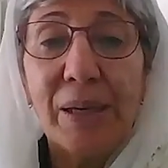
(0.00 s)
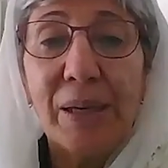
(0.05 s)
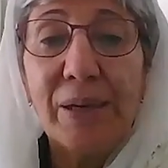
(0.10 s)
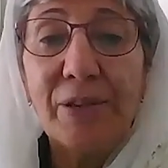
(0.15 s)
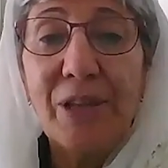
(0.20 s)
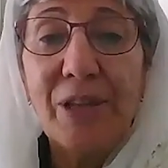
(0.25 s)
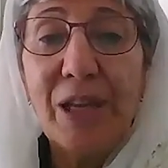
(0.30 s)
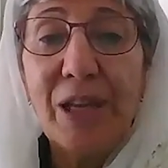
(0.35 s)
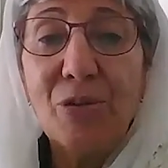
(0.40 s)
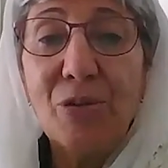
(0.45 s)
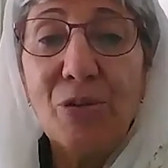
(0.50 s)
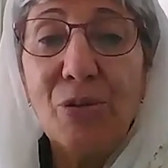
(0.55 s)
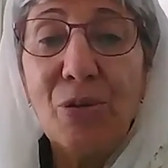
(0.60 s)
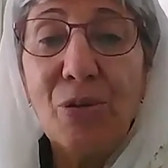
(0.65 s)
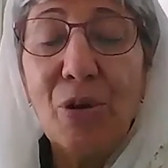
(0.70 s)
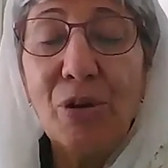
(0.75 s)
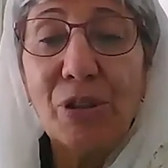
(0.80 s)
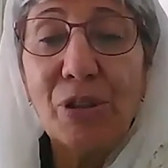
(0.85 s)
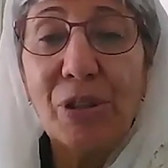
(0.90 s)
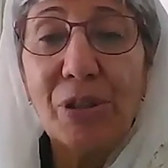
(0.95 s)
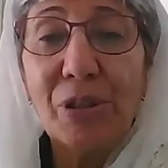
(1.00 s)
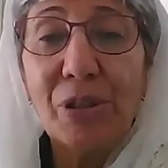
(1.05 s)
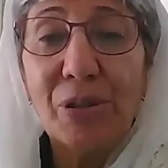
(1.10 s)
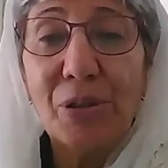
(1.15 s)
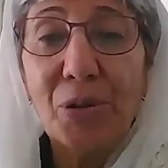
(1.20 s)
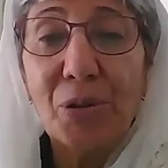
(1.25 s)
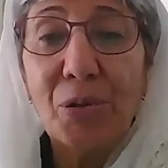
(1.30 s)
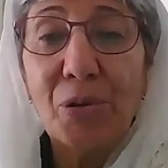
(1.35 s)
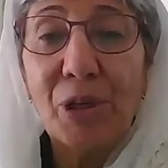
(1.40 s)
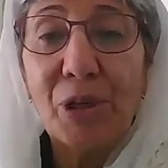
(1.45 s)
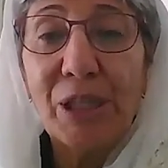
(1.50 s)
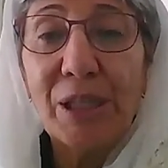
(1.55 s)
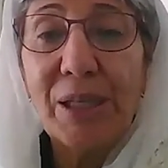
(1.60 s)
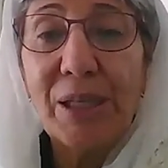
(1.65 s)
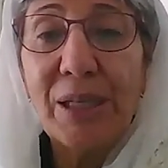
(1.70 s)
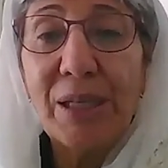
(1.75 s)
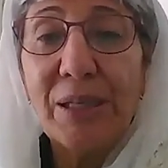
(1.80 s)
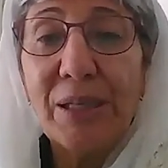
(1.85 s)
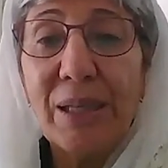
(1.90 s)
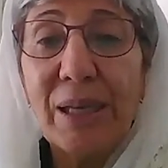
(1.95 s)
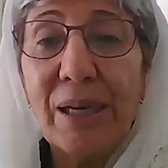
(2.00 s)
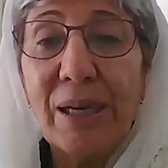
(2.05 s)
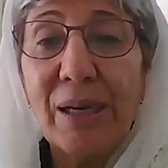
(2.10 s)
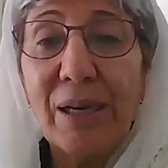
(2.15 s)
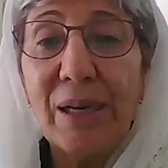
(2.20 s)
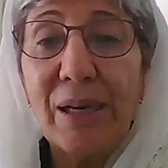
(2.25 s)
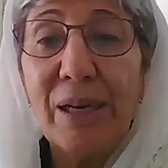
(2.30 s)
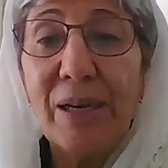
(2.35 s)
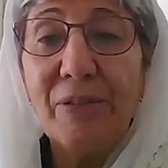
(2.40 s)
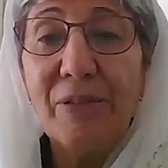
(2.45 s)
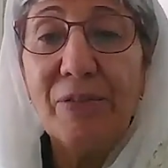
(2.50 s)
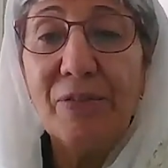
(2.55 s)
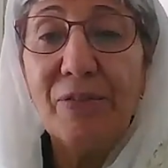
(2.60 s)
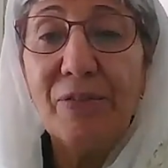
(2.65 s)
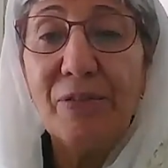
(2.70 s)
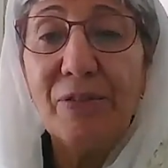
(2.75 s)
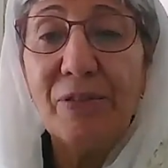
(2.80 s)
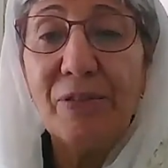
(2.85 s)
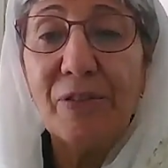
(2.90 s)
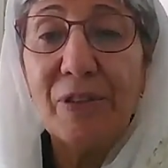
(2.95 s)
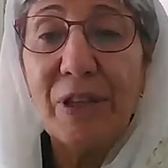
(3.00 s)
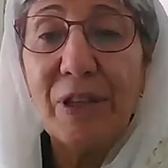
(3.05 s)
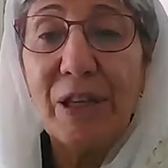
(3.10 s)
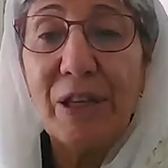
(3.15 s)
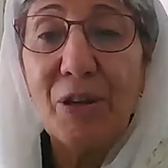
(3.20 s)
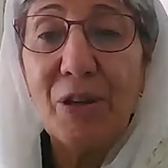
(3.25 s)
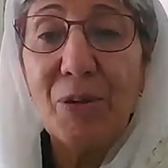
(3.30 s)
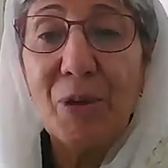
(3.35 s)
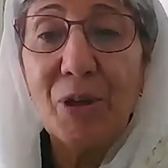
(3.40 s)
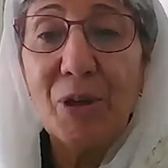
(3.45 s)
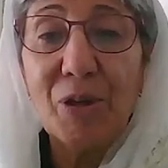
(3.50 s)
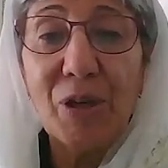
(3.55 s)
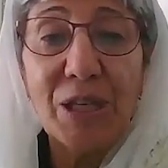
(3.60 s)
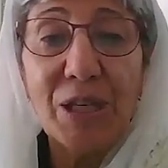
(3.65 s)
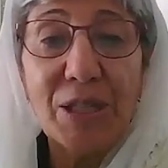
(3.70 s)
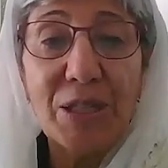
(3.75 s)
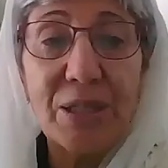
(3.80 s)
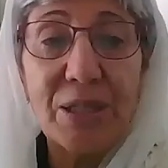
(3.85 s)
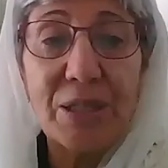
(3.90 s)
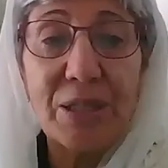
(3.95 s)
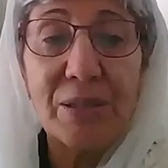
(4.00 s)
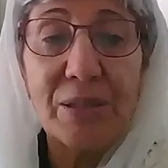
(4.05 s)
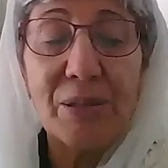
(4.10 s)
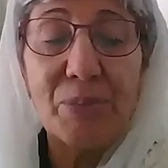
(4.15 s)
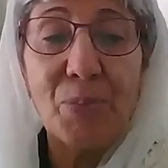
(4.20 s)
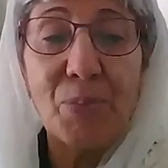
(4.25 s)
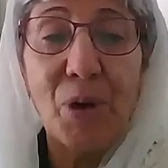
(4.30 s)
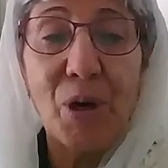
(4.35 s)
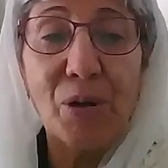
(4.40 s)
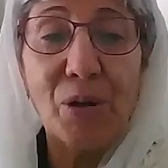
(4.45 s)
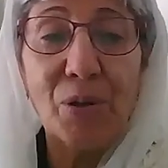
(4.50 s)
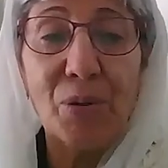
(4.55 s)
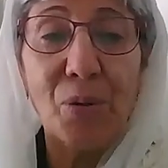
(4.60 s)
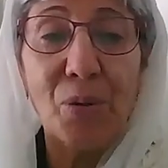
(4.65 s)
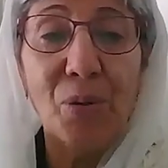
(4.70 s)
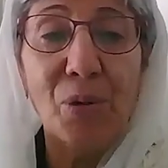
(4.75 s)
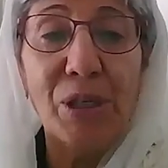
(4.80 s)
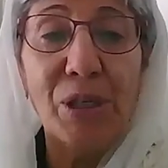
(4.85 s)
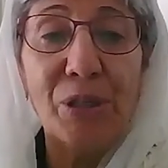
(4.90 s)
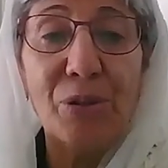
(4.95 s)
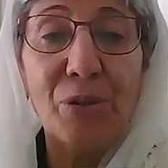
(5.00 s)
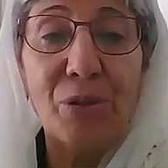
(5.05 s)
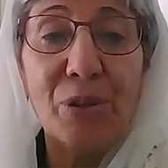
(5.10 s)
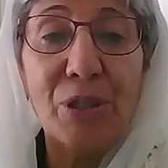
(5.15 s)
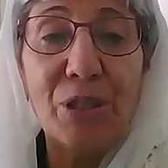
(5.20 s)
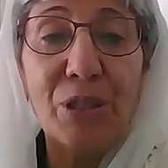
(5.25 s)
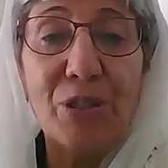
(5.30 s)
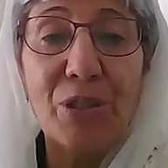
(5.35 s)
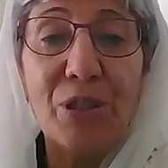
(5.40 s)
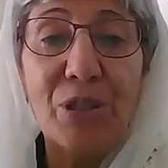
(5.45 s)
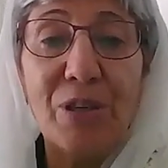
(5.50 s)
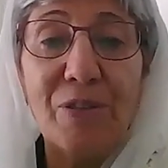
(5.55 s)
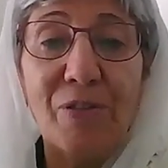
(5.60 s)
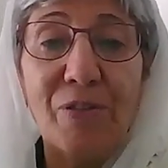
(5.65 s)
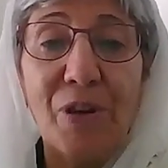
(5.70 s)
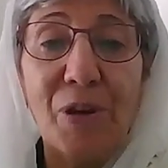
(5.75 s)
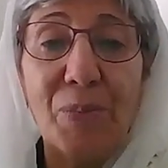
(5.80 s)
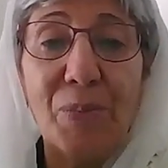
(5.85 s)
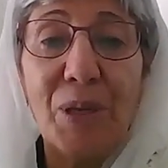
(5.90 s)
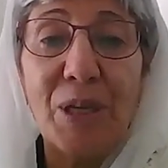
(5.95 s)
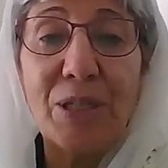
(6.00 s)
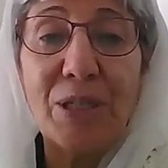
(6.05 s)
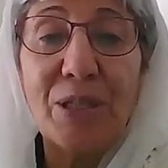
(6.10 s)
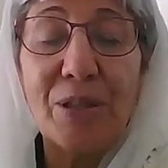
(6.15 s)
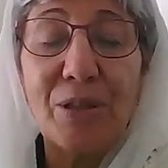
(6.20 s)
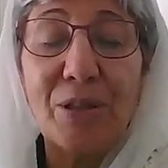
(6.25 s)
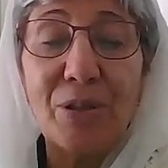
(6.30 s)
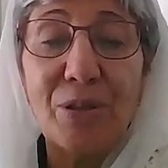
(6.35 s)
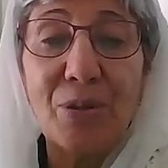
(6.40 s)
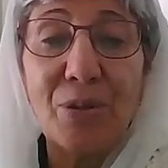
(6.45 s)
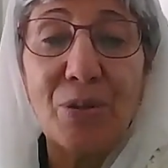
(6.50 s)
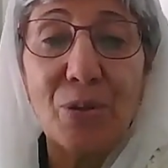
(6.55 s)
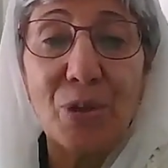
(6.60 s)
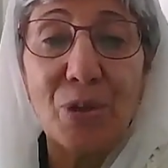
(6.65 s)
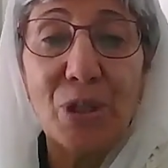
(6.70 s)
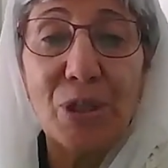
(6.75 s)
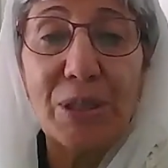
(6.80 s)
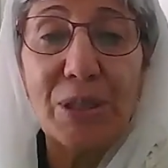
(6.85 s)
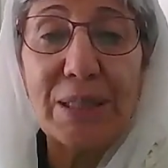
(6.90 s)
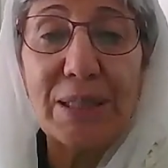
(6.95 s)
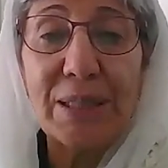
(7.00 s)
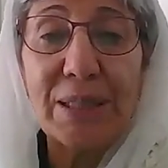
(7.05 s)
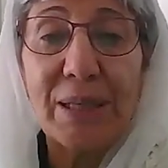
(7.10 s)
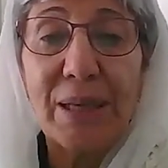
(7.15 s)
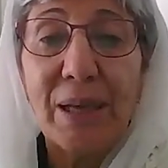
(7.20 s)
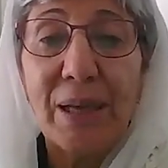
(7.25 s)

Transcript: they do not coordinate and leave the human rights part only to the Geneva-based institutions.